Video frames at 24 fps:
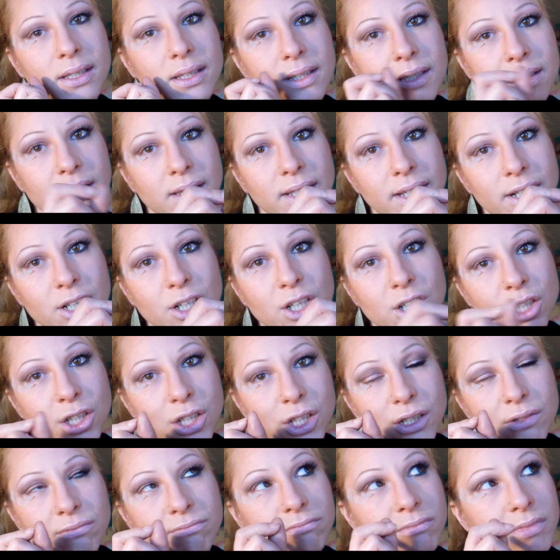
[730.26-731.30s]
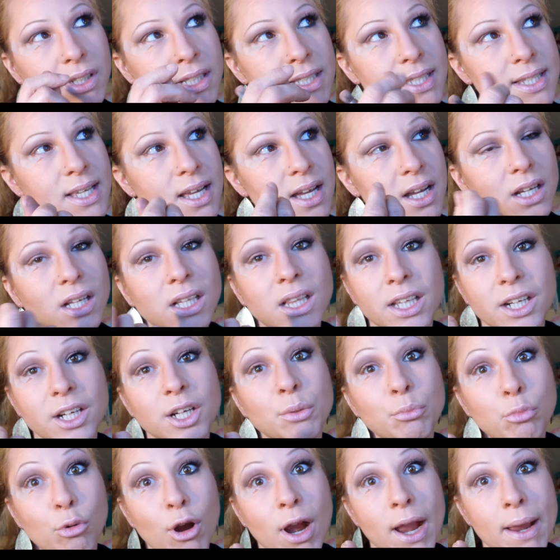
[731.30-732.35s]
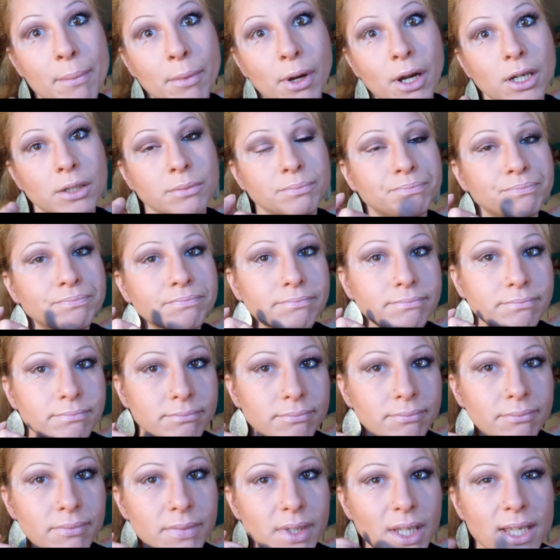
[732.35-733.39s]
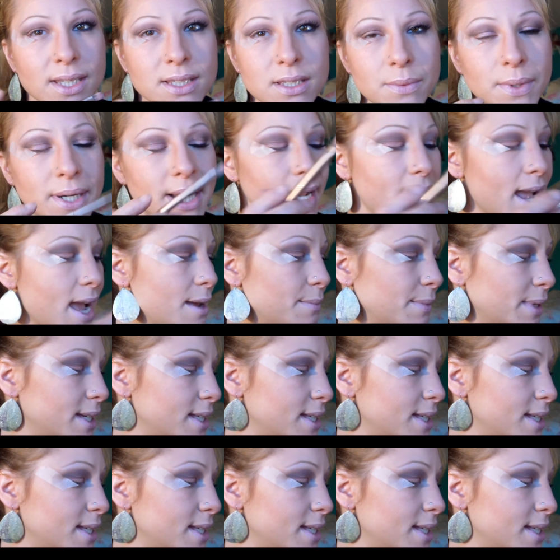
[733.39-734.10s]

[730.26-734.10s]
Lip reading: glitter. It's a glitter primer. It's the one I got in